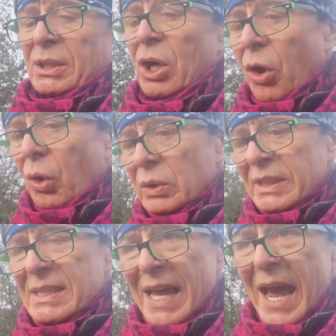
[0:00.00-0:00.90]
all
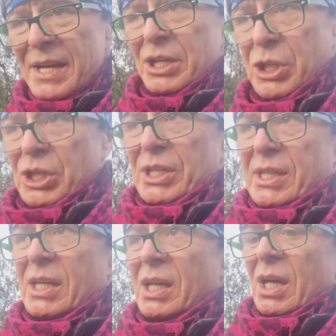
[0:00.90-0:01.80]
these
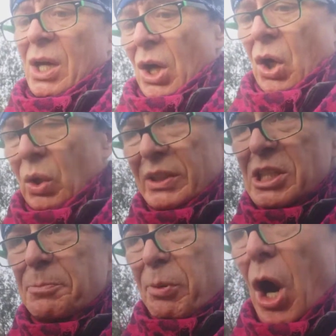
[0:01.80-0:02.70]
energies, all
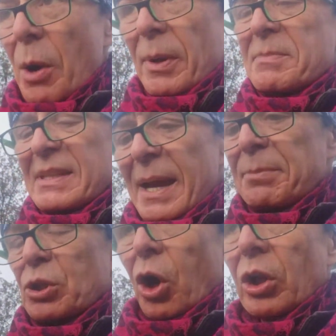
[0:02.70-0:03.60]
these problems, they
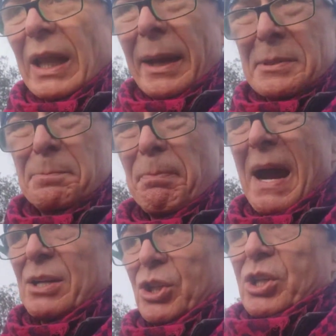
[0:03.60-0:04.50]
absorb like
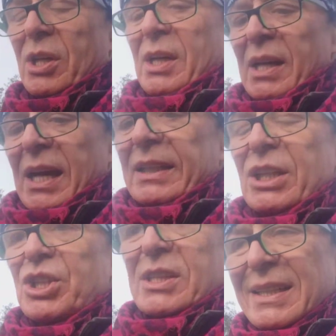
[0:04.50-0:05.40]
sponge, and they
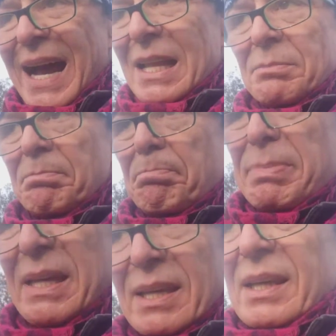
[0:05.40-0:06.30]
just can't
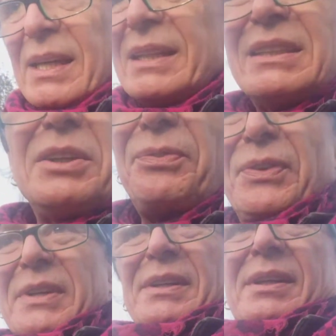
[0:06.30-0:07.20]
be
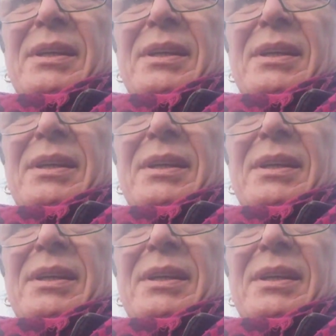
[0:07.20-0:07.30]
indifferent.